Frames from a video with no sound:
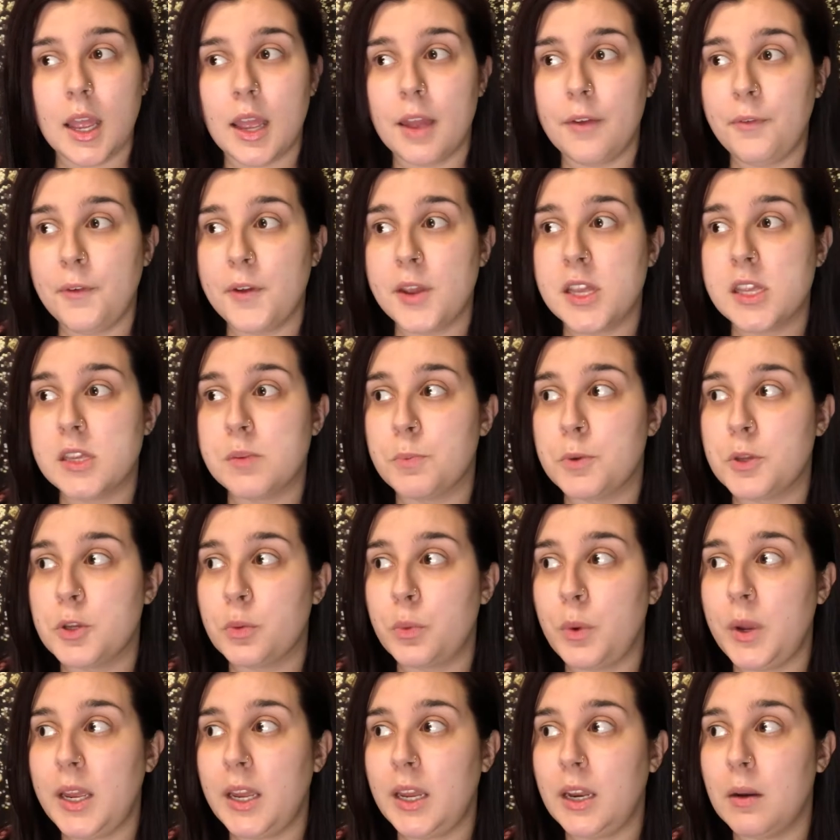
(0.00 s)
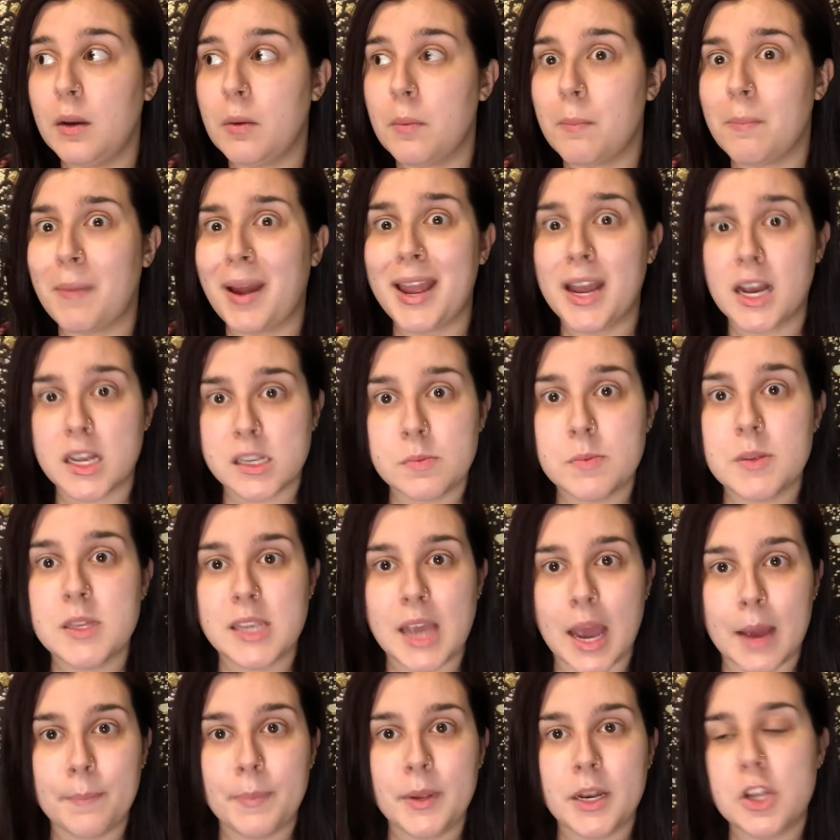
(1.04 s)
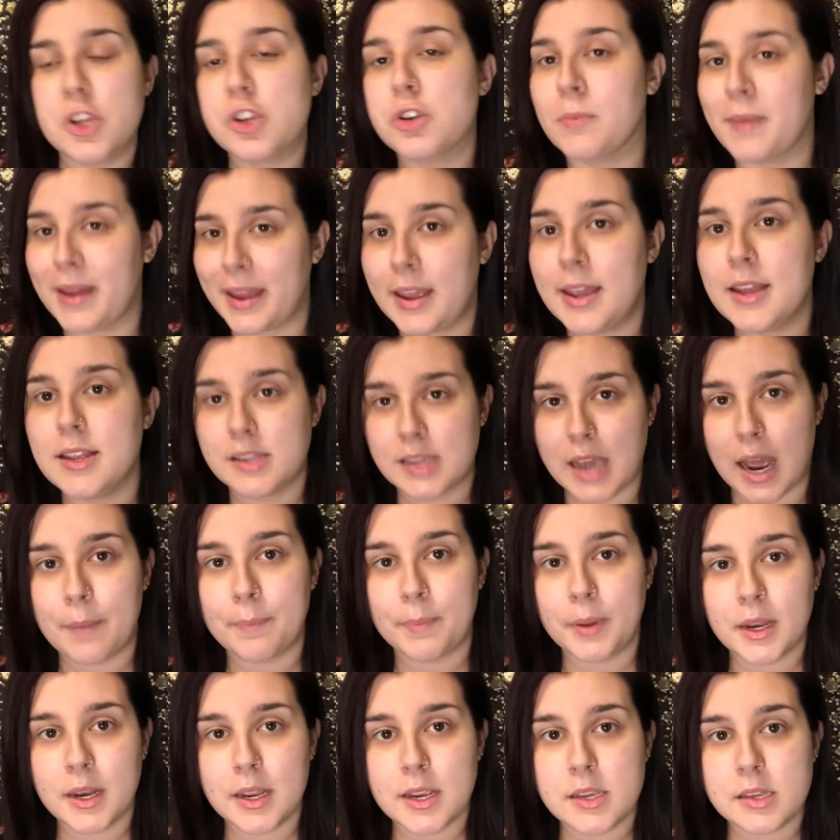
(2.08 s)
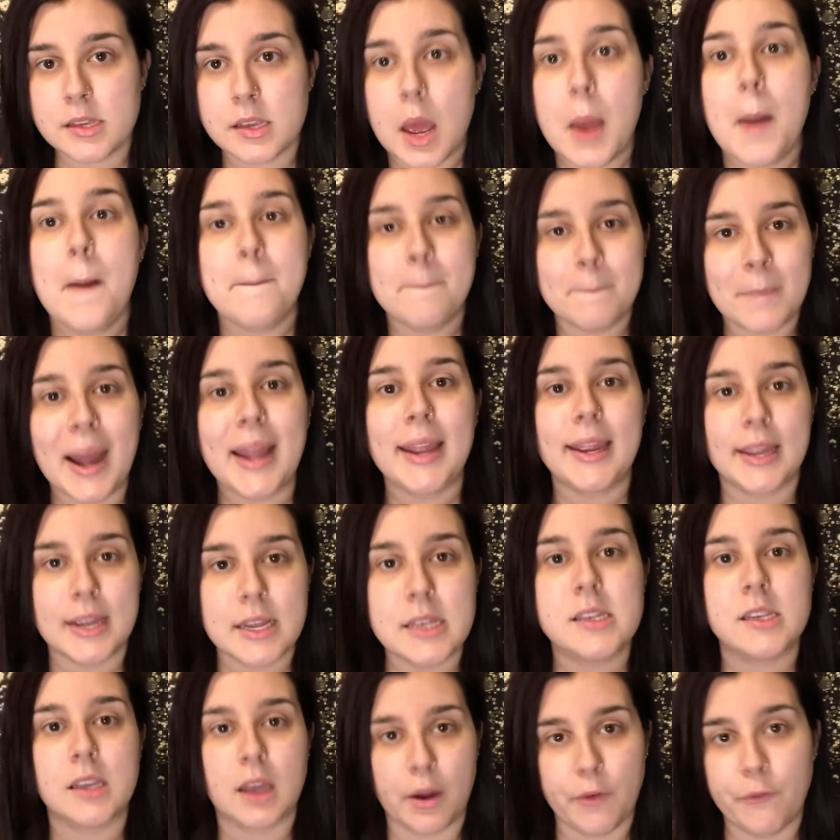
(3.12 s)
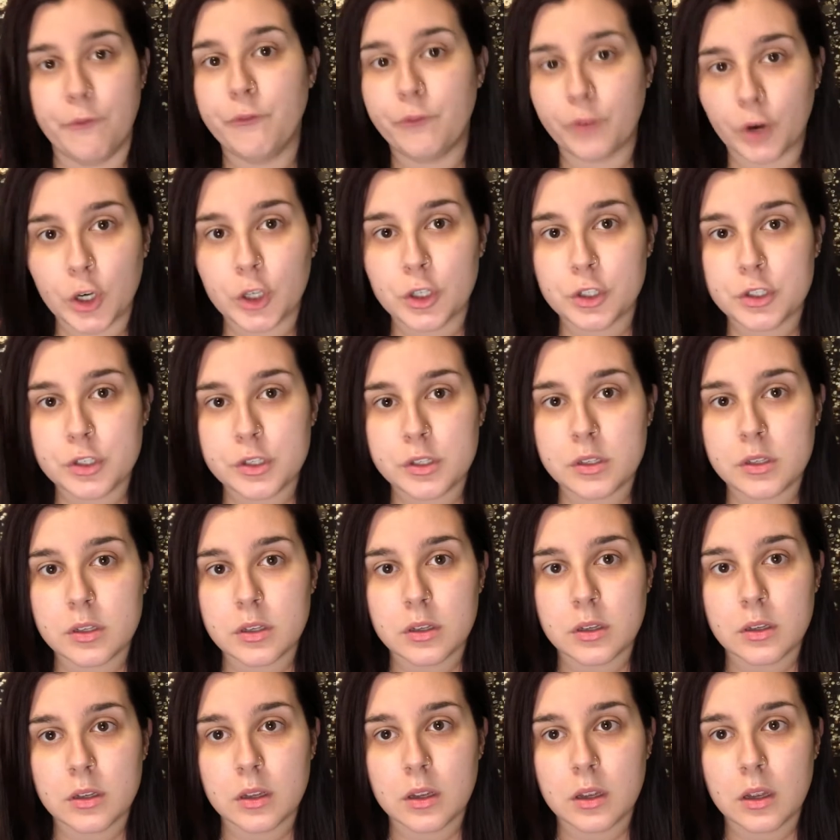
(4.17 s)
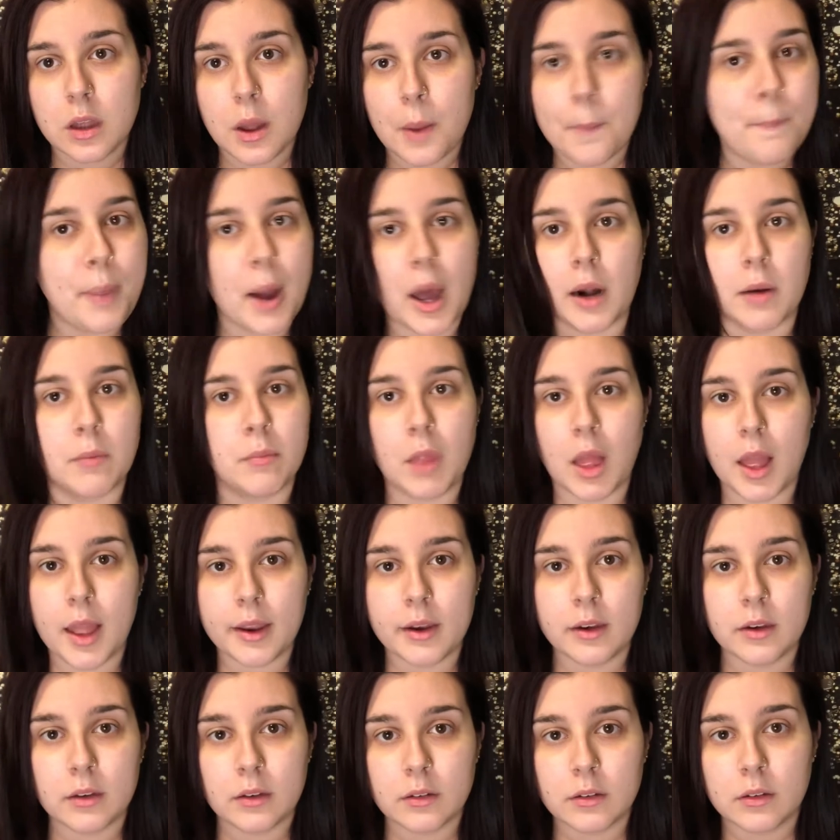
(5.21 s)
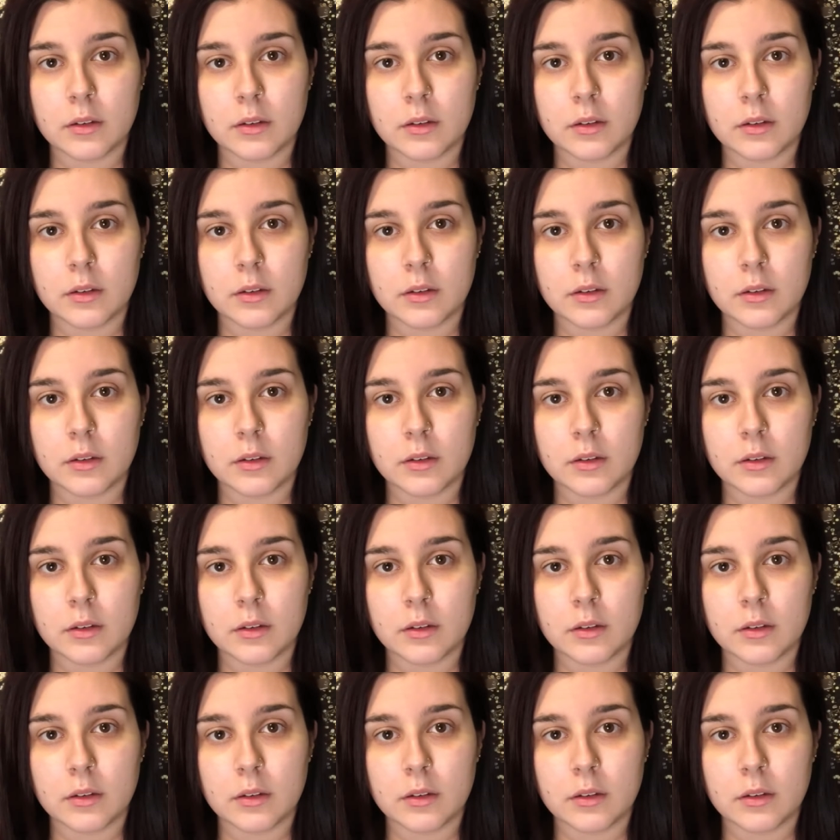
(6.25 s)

If it's between my husband's happiness or my kids' happiness, my kids come first. Bottom line.